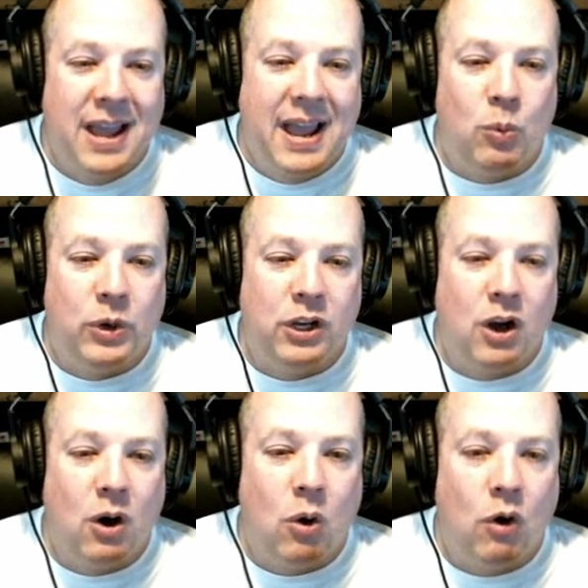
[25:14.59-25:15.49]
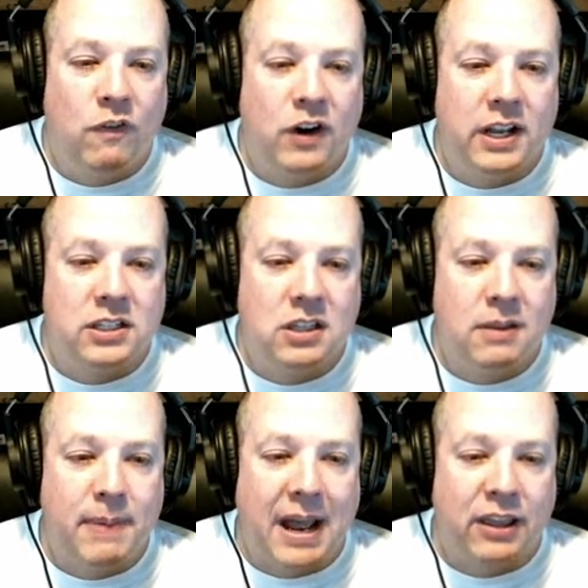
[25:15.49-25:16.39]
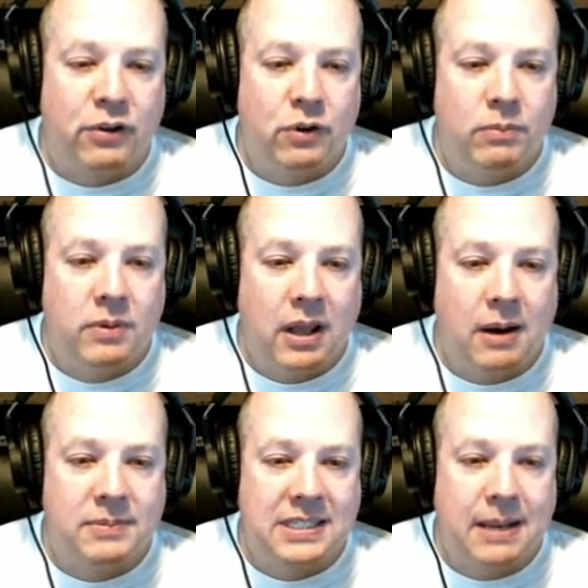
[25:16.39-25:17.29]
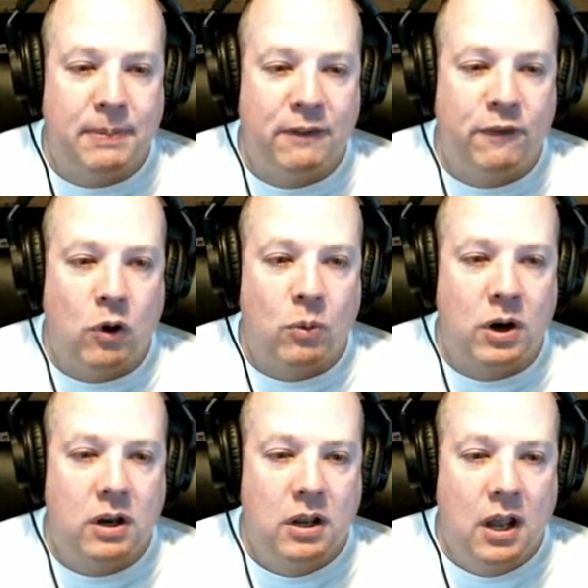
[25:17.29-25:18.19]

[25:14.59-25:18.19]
When you go over into the bathroom, and I'm skipping forward,